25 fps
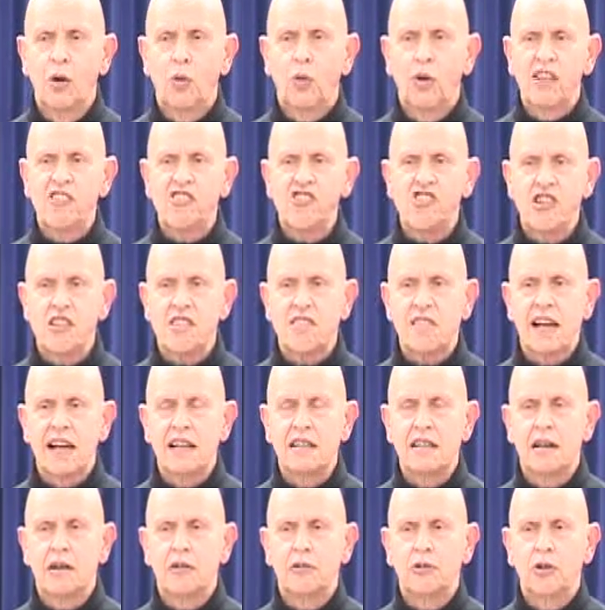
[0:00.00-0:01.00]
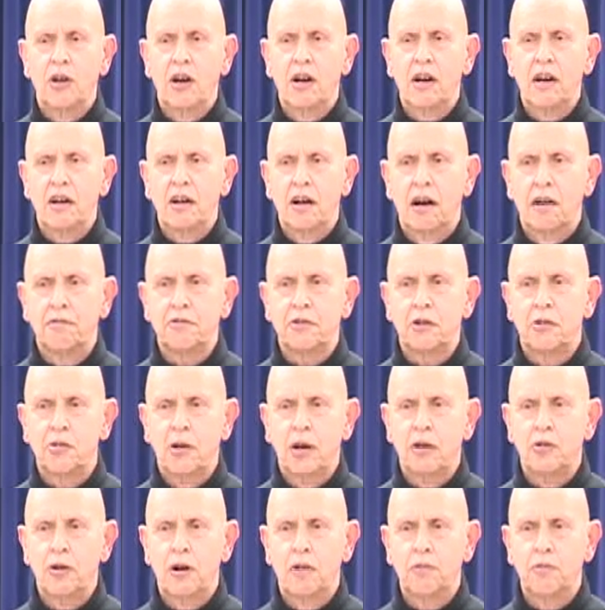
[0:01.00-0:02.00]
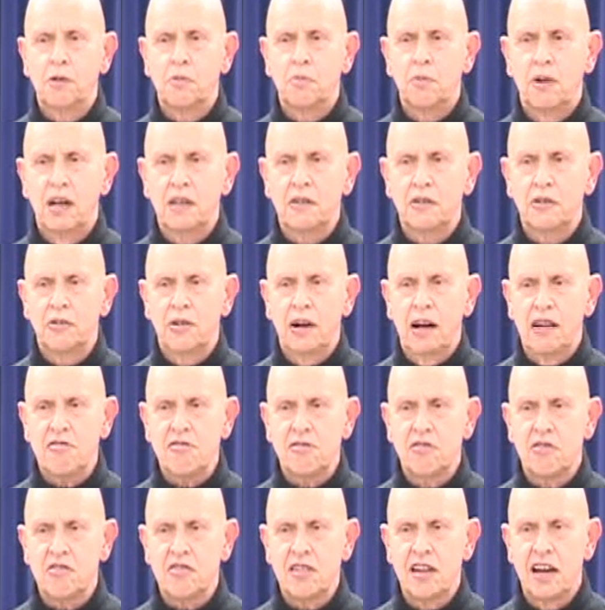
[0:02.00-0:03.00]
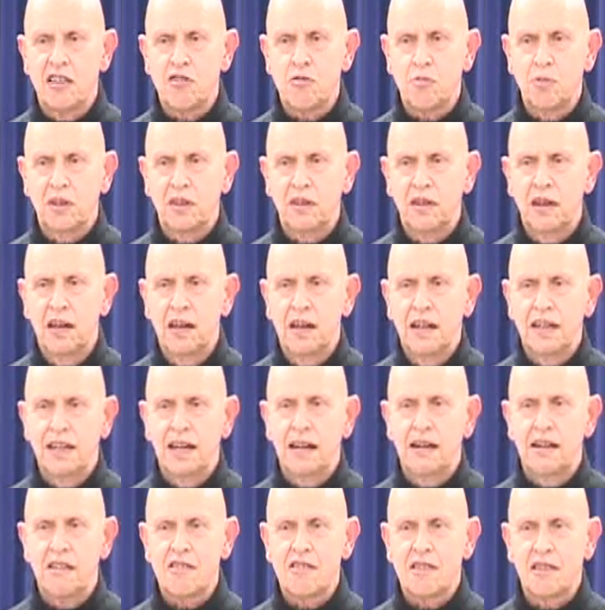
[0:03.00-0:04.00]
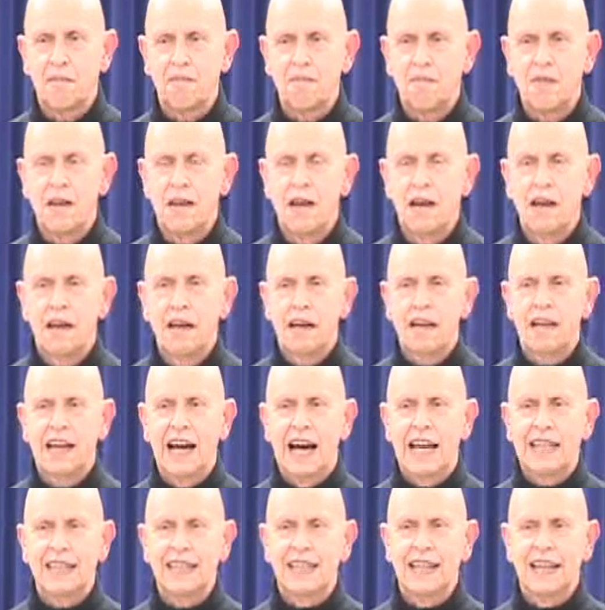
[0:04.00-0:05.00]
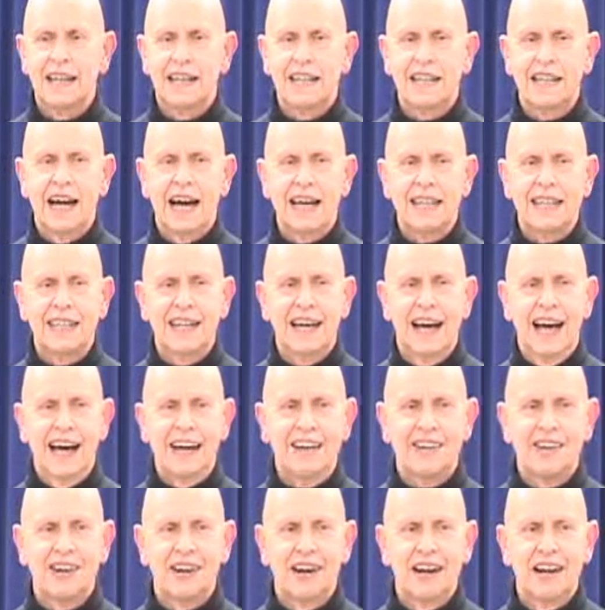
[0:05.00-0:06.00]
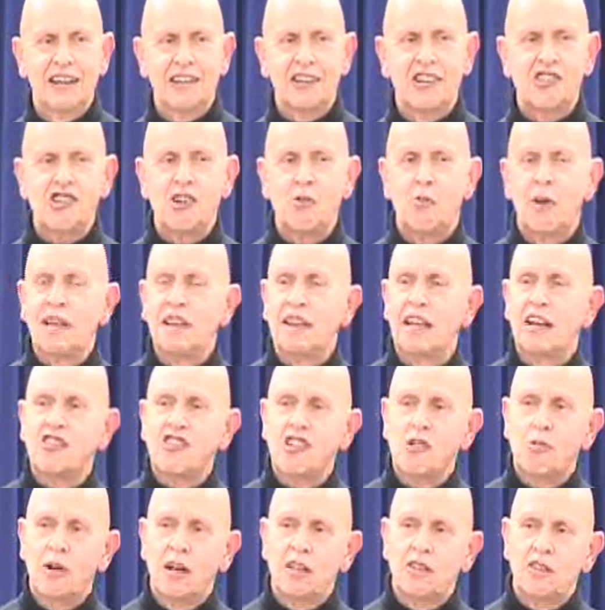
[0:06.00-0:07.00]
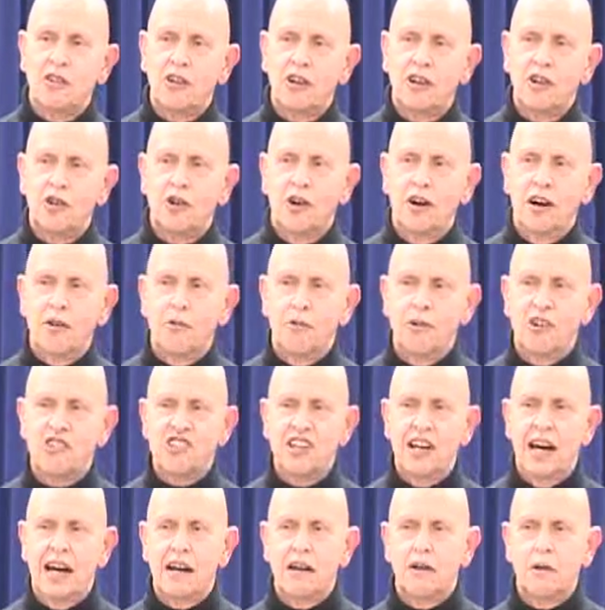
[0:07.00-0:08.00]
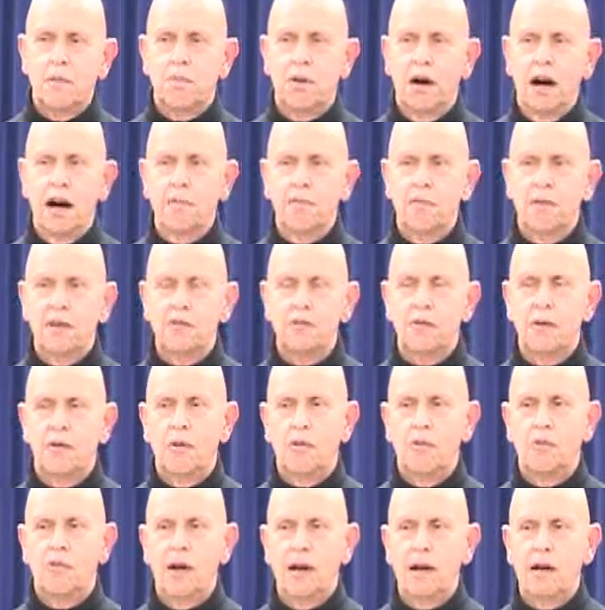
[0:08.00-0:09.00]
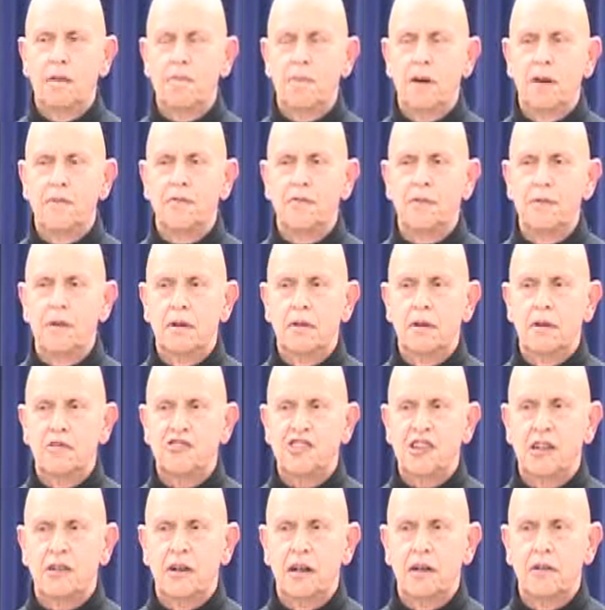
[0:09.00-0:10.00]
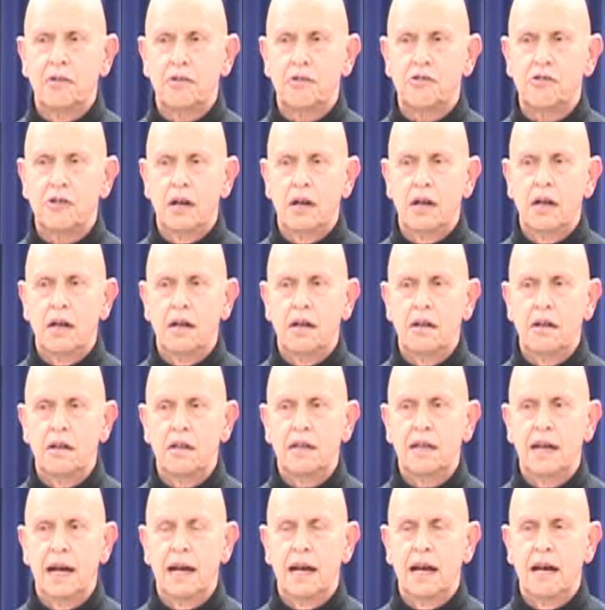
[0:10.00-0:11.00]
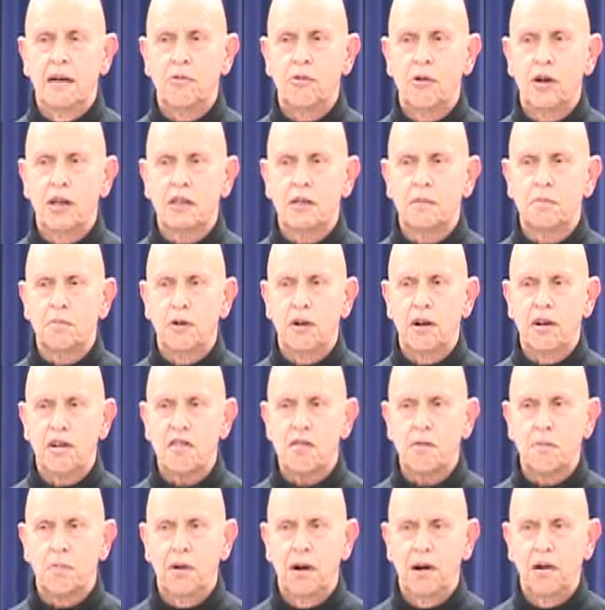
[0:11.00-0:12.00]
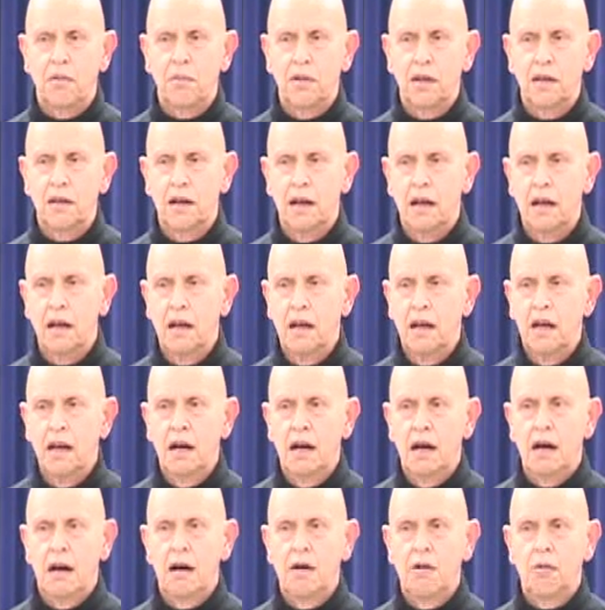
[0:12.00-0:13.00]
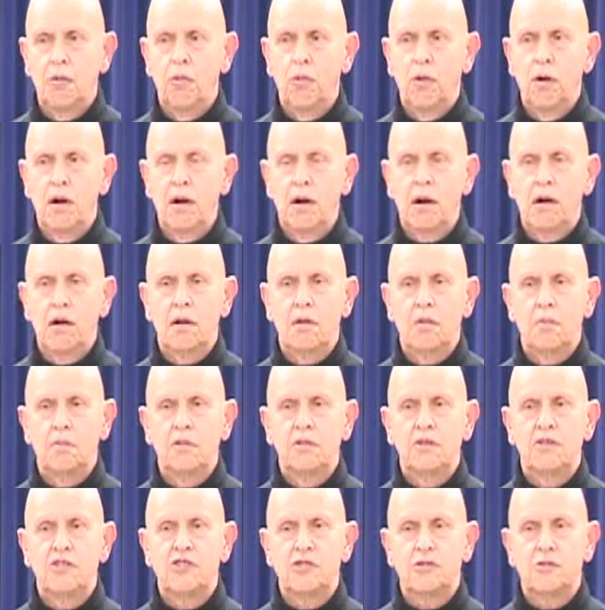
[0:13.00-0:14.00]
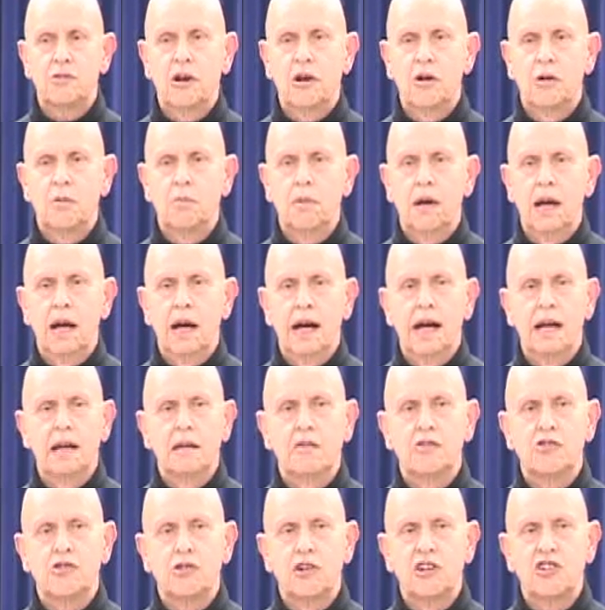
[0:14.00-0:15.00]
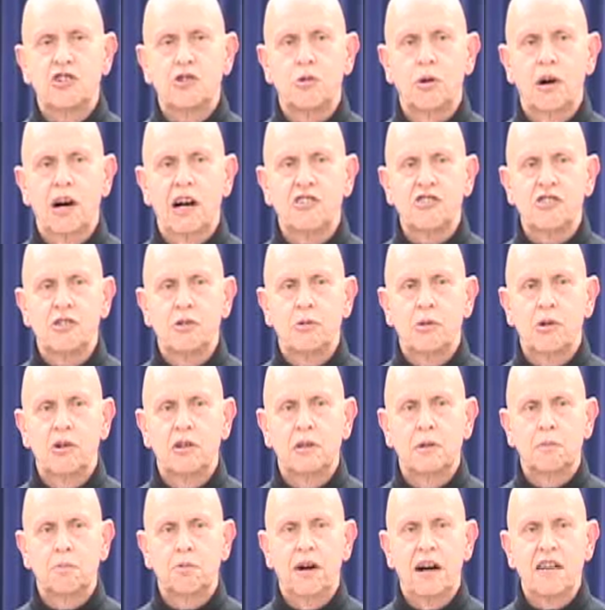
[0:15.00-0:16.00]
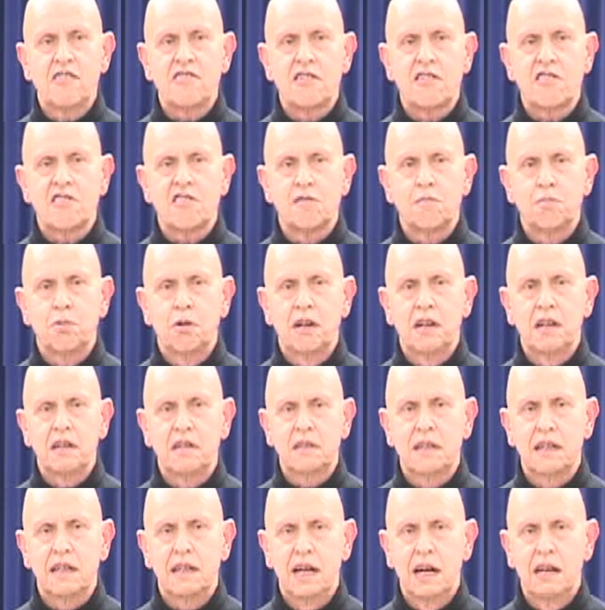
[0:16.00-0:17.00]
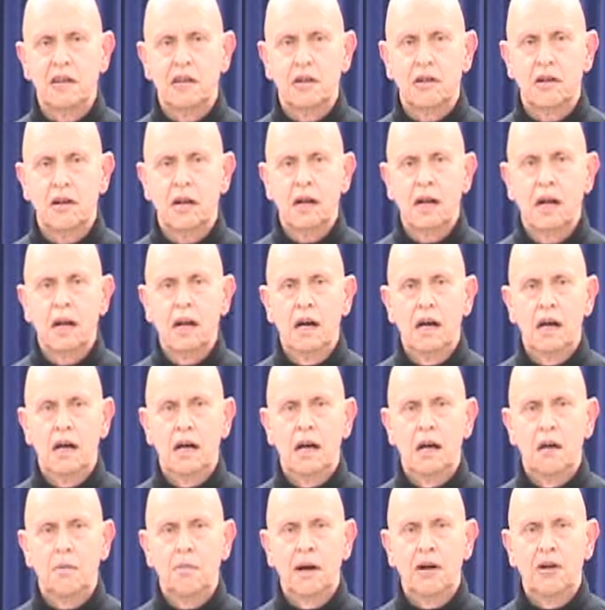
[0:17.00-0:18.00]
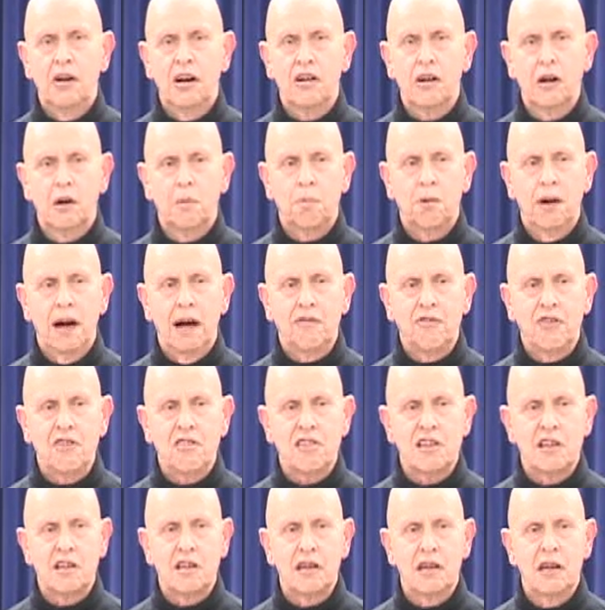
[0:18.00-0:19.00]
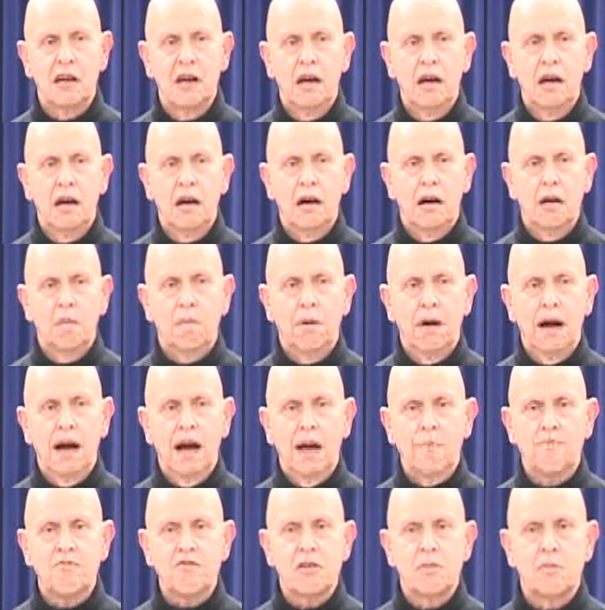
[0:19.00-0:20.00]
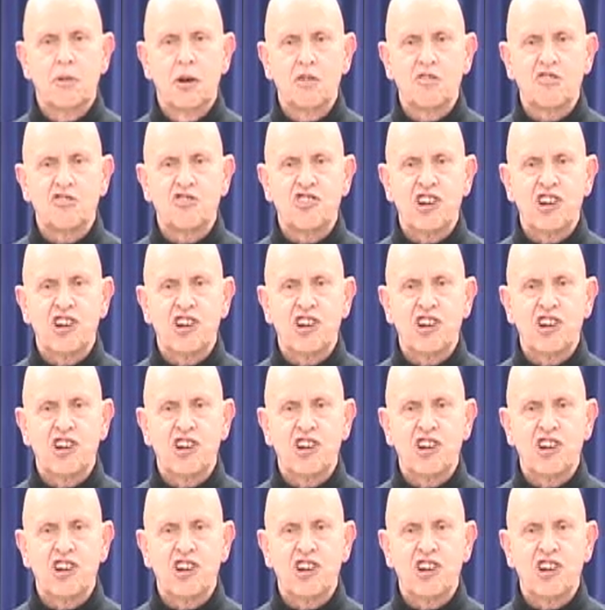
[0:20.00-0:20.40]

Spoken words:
Once she stayed there long enough to run off with Martha Rossler's husband. That is, Kathy Acker, and then she went to New York, where she had an apartment right above Jerry and Diane Rothenberg's apartment, where Jerome and George Quasha were in the process of putting together America, a Prophecy, perhaps the most